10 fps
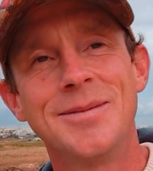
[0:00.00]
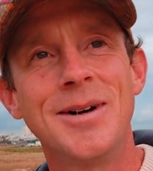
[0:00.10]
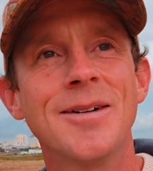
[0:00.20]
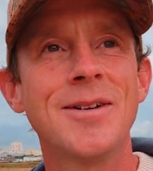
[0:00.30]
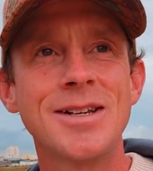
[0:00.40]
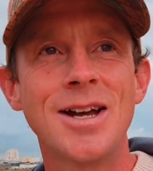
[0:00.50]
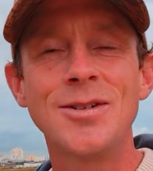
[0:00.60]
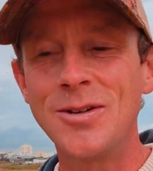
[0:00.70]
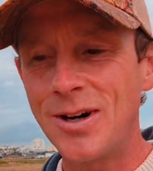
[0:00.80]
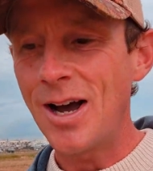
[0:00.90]
I
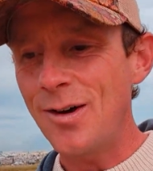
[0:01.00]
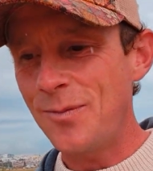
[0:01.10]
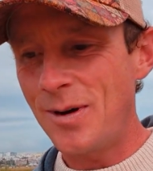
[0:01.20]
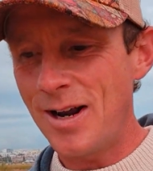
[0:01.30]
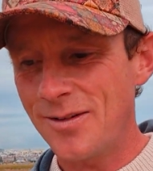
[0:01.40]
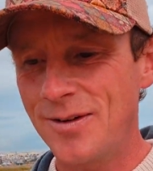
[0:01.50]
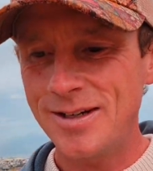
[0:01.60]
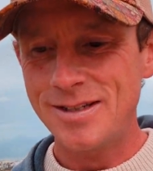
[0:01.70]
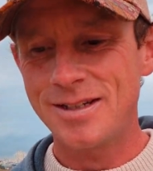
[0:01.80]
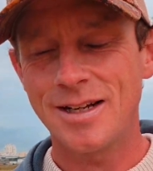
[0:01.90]
don't have
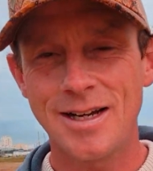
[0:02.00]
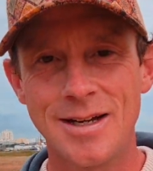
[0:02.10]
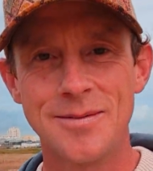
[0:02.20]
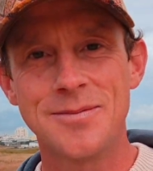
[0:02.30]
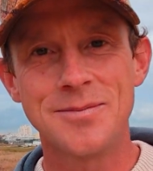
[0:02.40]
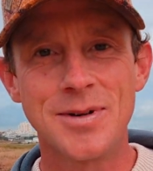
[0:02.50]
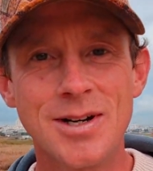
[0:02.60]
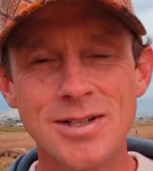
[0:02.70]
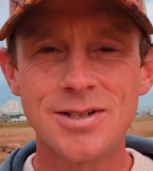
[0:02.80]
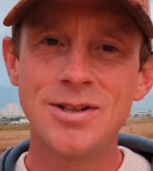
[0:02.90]
breakfast
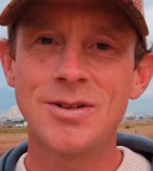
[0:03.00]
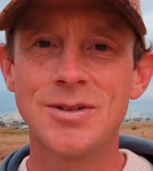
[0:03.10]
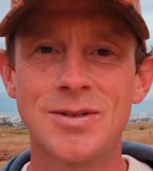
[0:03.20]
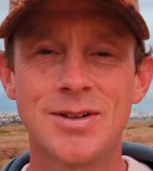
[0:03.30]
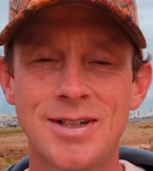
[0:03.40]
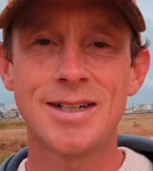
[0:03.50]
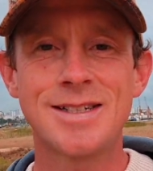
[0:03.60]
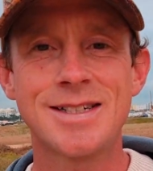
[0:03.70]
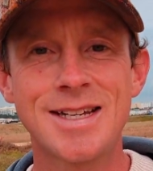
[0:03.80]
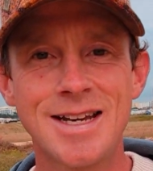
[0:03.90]
because, you know,
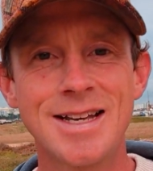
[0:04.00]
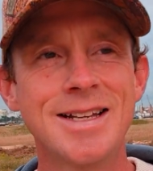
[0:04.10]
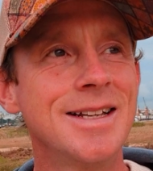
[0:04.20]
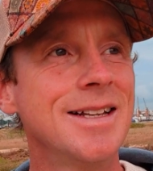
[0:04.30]
as I say,